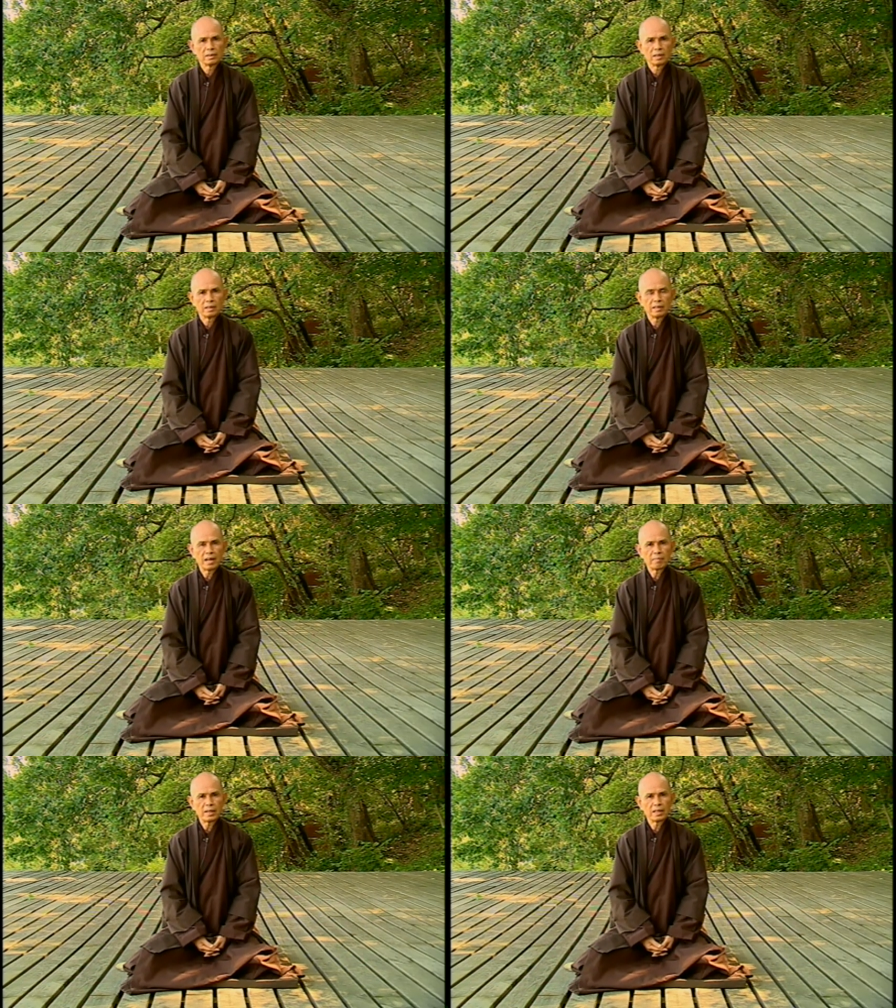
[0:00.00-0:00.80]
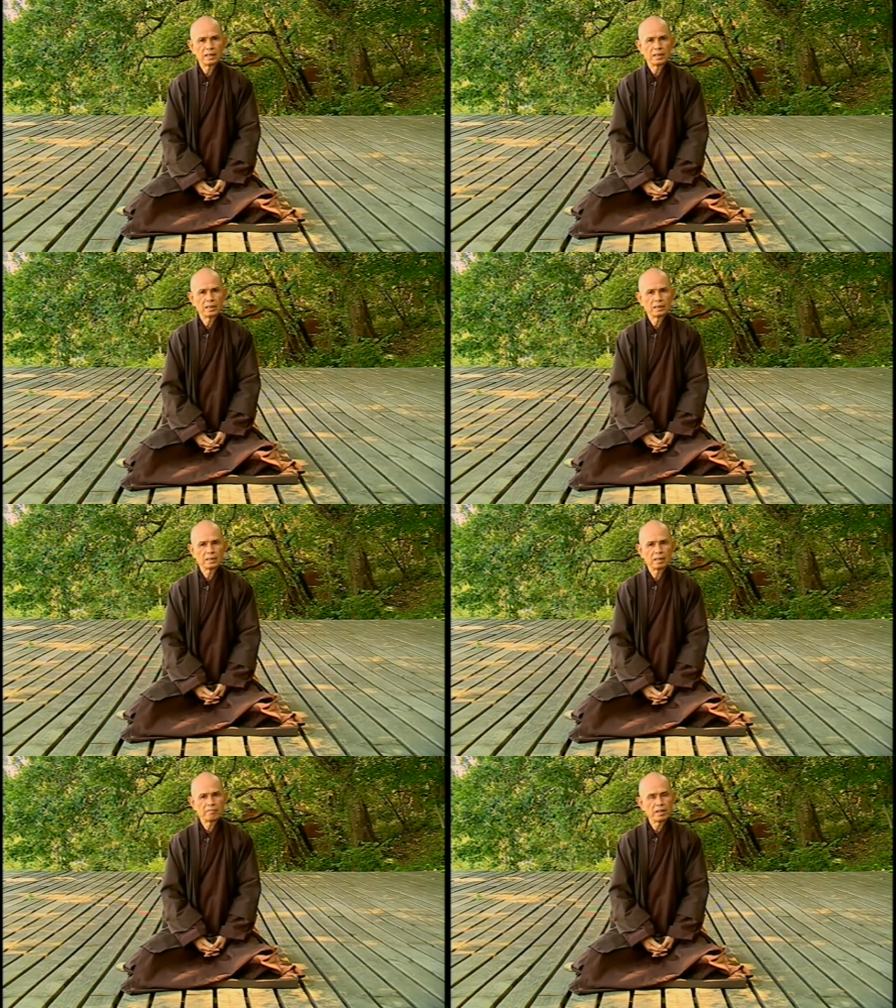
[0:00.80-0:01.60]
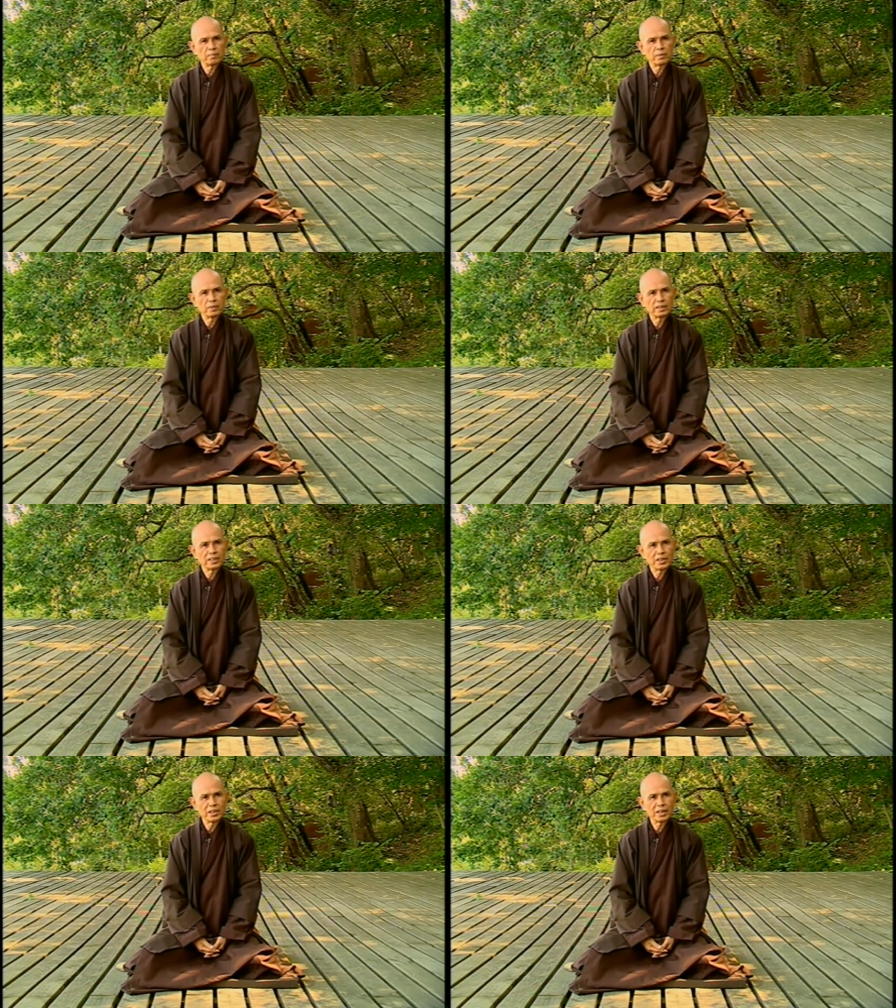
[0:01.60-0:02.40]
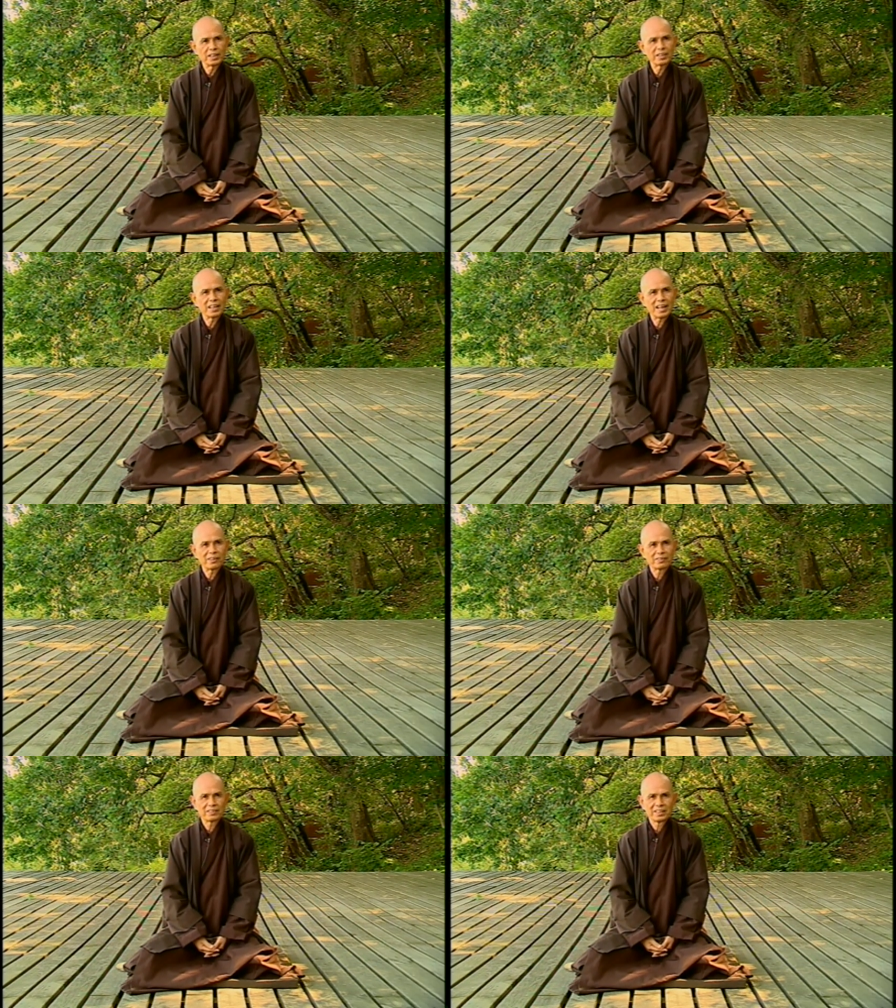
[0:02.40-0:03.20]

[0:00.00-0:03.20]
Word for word: And the Dharma is available in the here and the now.